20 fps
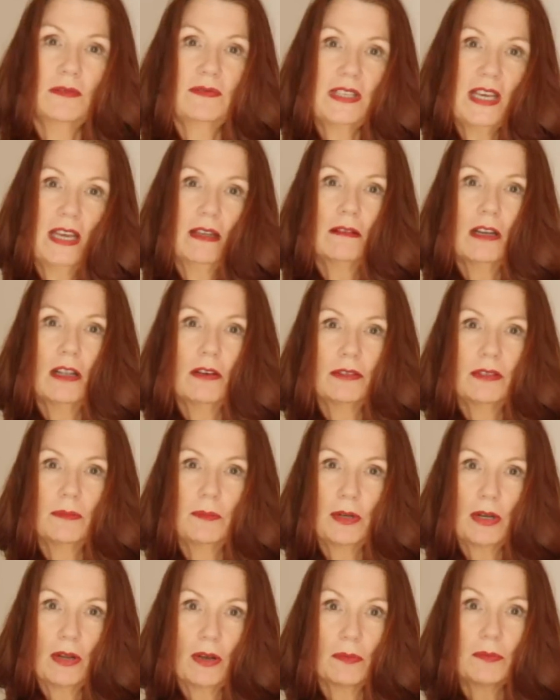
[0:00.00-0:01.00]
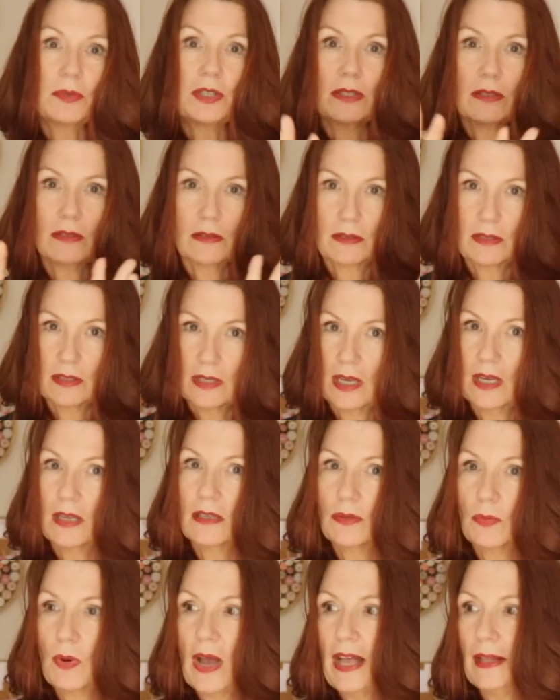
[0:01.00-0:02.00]
of downloadable options
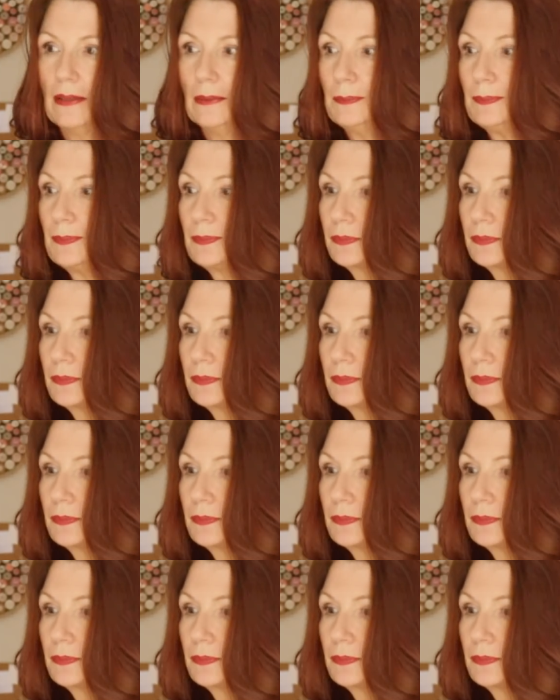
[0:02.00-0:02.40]
as well.